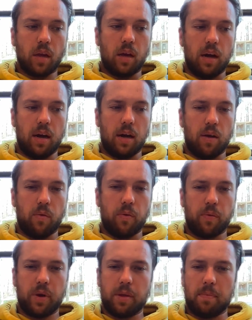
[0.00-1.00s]
uh, when
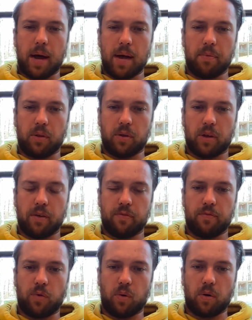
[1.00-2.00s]
we read the Bible, looking
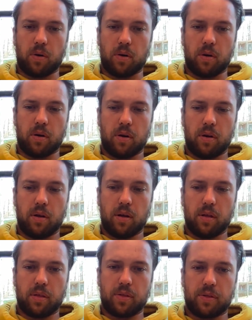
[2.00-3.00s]
for
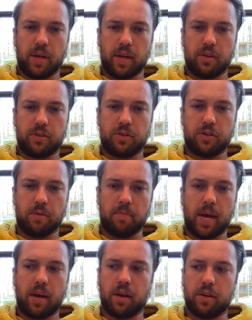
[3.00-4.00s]
things to
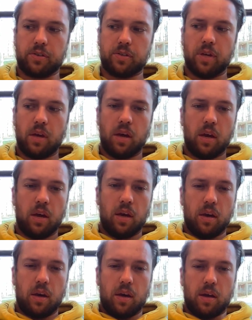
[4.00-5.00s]
make us
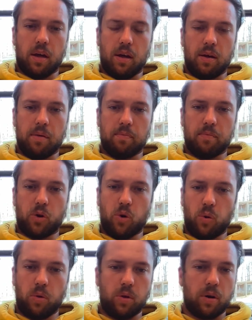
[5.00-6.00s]
um,
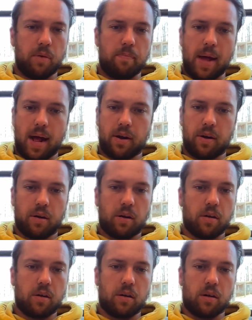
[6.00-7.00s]
cooler,
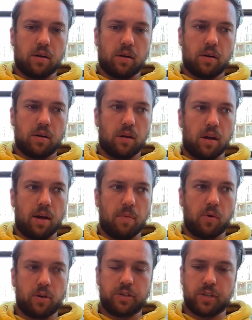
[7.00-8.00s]
better, uh,
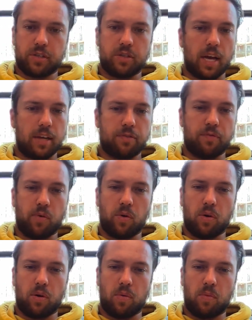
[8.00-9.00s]
more
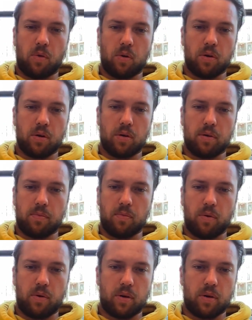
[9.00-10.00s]
successful, more
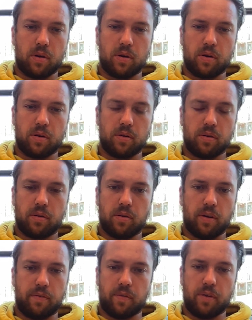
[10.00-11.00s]
more
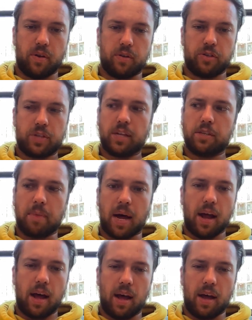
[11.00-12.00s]
of you know just things
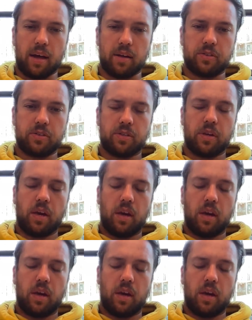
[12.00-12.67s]
about us.